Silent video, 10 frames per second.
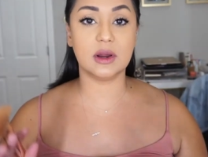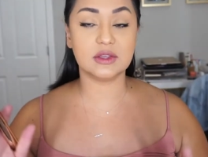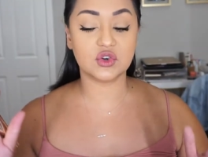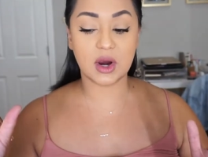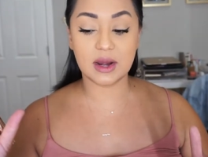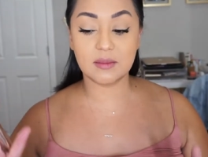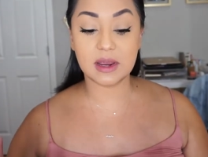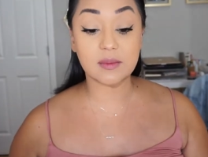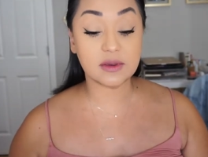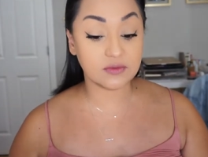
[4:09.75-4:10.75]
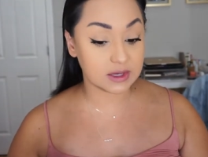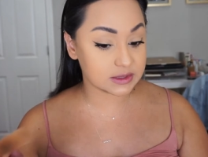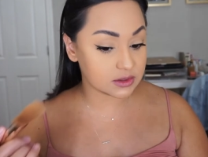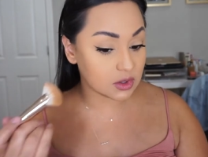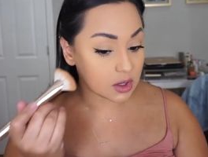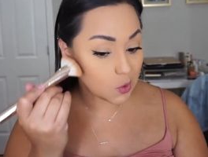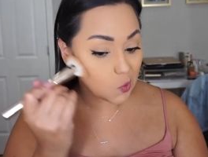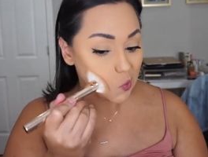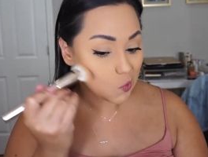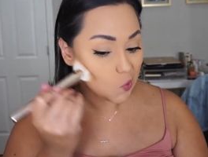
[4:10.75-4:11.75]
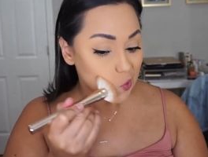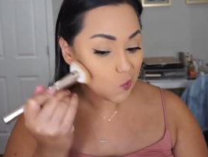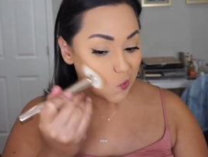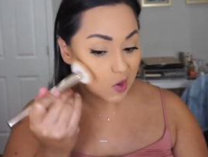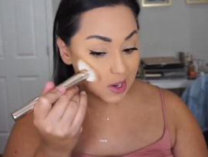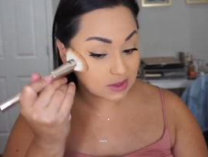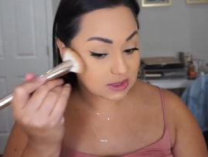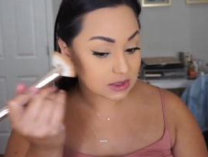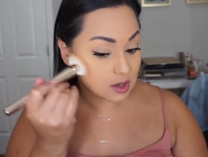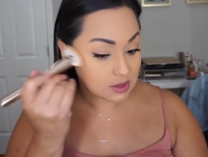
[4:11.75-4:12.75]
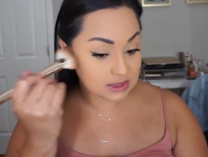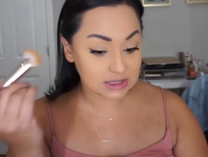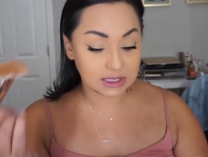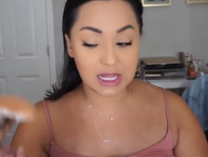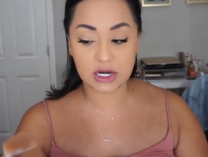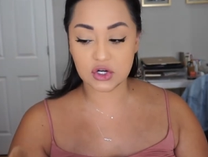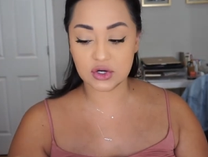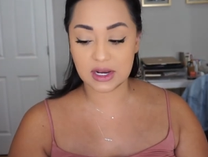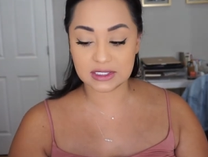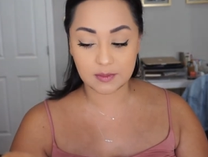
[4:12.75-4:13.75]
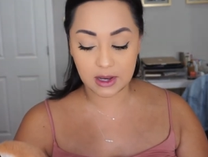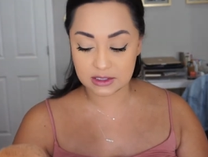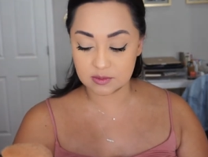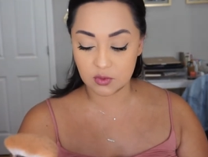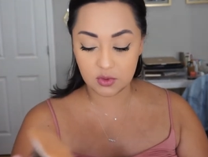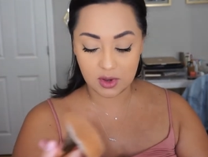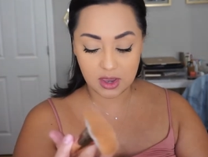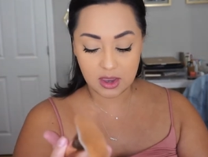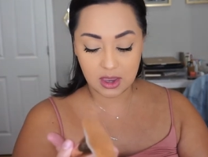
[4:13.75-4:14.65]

wanna try and make my face look as slender as possible.